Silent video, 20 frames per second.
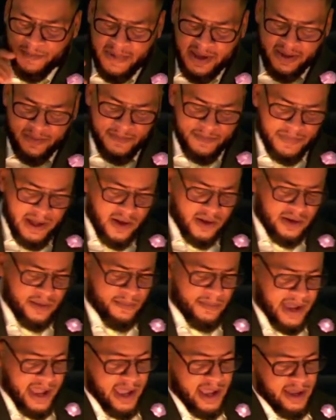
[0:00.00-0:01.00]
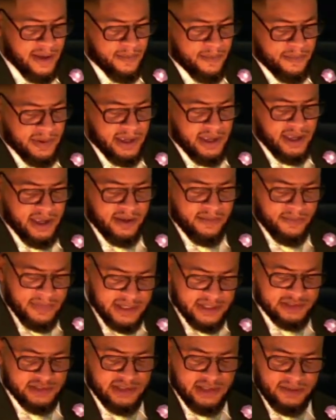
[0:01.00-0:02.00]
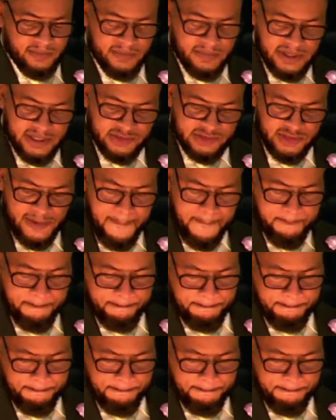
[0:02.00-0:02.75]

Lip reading: about a man being missing, Bishop,